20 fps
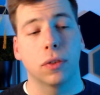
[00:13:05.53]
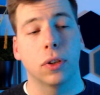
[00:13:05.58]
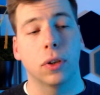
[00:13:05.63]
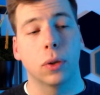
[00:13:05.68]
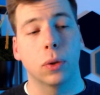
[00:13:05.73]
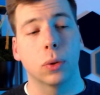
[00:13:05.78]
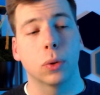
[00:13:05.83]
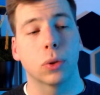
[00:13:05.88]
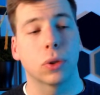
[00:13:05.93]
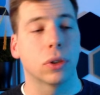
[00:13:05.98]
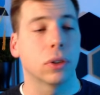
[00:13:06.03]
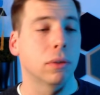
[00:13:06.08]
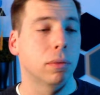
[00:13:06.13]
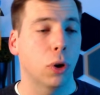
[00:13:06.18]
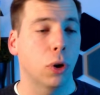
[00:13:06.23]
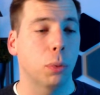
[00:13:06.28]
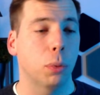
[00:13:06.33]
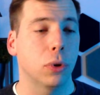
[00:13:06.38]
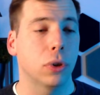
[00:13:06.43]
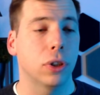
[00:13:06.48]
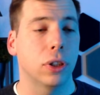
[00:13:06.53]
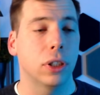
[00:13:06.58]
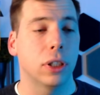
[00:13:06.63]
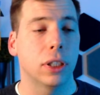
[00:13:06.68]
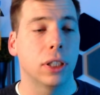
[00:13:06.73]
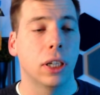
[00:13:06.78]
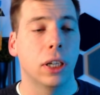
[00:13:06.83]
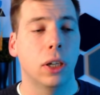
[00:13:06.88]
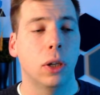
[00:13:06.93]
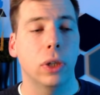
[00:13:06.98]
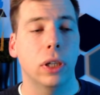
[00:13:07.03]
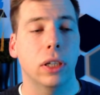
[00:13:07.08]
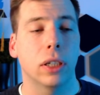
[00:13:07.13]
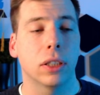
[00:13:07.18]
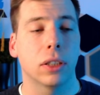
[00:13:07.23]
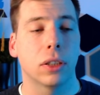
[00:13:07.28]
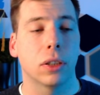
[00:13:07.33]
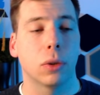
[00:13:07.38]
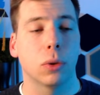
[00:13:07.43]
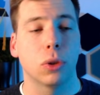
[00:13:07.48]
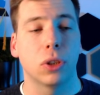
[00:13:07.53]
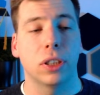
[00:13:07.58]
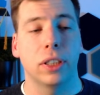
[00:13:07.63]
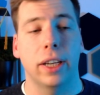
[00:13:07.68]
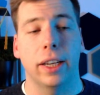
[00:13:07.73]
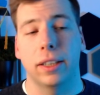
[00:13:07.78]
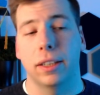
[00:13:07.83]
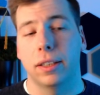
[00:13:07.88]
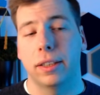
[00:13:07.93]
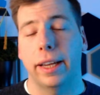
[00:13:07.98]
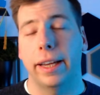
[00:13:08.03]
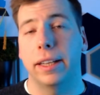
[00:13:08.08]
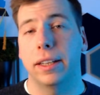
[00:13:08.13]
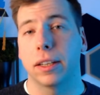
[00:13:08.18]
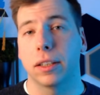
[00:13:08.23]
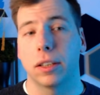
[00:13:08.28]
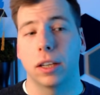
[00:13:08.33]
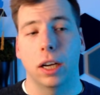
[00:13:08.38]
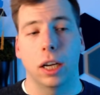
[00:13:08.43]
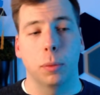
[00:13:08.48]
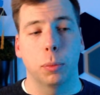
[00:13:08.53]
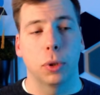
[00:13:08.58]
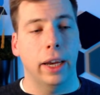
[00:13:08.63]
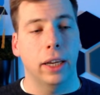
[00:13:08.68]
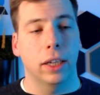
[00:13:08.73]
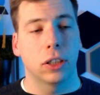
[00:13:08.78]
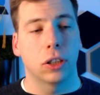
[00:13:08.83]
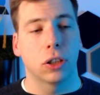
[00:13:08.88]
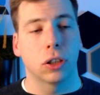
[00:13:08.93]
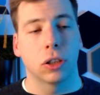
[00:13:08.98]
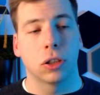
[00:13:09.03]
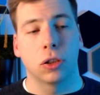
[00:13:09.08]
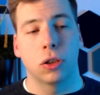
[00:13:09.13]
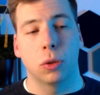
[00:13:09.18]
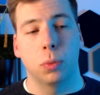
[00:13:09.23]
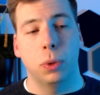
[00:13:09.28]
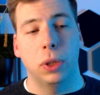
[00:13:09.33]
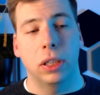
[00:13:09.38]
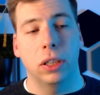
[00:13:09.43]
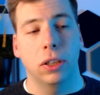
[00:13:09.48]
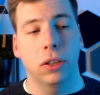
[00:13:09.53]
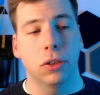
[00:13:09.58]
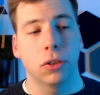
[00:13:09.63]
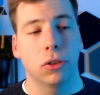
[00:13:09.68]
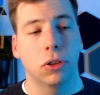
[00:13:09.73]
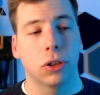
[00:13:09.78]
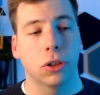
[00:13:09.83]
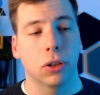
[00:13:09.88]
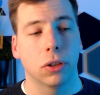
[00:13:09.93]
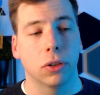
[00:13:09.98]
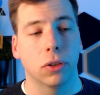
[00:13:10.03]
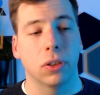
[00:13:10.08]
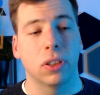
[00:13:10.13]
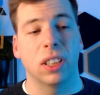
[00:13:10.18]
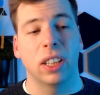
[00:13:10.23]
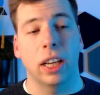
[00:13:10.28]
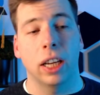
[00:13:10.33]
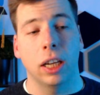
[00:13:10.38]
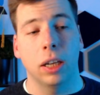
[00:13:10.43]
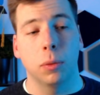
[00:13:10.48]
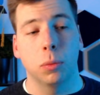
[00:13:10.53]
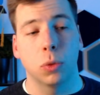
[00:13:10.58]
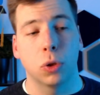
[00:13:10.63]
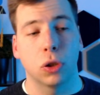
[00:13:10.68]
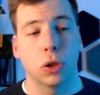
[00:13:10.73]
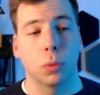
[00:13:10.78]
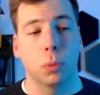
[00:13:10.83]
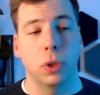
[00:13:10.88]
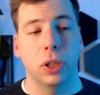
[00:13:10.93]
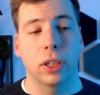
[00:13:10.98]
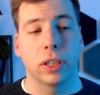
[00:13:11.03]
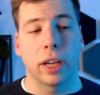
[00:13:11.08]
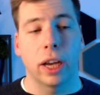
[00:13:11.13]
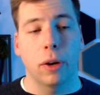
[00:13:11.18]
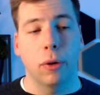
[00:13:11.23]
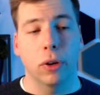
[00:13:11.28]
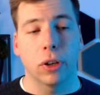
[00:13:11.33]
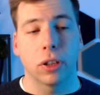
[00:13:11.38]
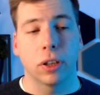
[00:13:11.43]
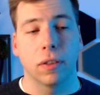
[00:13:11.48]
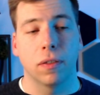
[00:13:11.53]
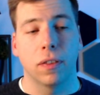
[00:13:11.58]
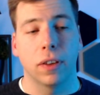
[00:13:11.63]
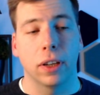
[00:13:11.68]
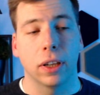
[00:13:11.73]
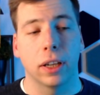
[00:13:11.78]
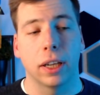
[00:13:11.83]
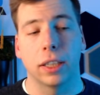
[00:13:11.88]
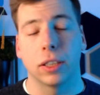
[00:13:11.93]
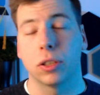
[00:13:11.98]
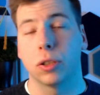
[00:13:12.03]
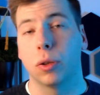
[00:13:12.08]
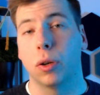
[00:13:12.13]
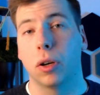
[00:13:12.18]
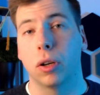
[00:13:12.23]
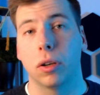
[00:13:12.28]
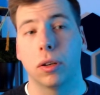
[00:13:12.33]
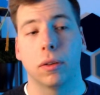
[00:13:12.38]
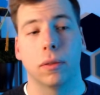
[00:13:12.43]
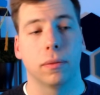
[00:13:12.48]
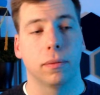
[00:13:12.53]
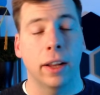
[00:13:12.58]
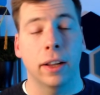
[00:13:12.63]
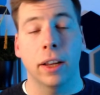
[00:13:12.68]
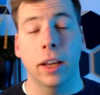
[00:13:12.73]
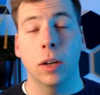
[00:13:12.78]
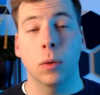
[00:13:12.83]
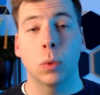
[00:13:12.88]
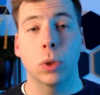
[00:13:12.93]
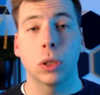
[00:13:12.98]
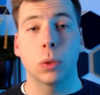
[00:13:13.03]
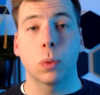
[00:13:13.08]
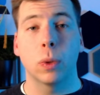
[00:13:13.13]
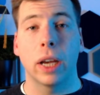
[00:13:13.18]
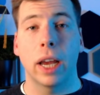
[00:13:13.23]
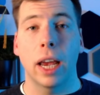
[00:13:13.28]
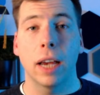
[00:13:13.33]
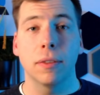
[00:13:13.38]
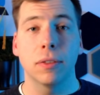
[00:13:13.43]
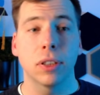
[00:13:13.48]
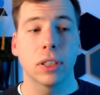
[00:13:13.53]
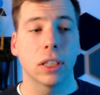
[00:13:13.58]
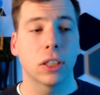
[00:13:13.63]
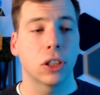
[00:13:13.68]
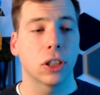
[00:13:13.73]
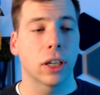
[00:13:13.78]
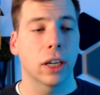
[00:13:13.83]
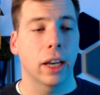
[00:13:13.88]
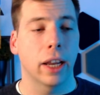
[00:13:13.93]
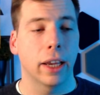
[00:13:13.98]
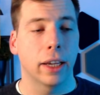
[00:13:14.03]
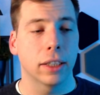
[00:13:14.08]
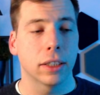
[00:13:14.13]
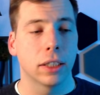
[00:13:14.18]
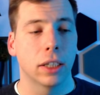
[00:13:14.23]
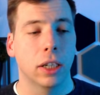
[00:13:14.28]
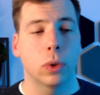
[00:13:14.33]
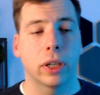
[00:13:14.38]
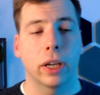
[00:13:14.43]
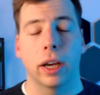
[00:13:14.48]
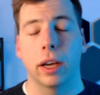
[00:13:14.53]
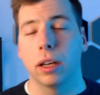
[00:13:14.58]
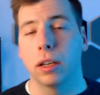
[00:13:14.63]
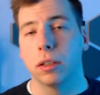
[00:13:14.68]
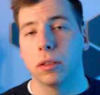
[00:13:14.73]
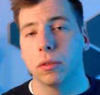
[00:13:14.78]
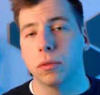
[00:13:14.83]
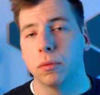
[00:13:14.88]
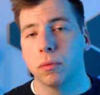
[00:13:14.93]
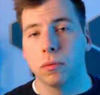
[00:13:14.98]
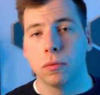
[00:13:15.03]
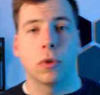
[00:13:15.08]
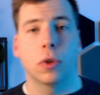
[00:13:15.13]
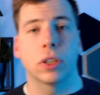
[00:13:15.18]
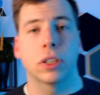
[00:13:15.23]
those properties we associate a data type. Age should be an integer, name should be a character thing, and so on. And then once we have such a class, we can, for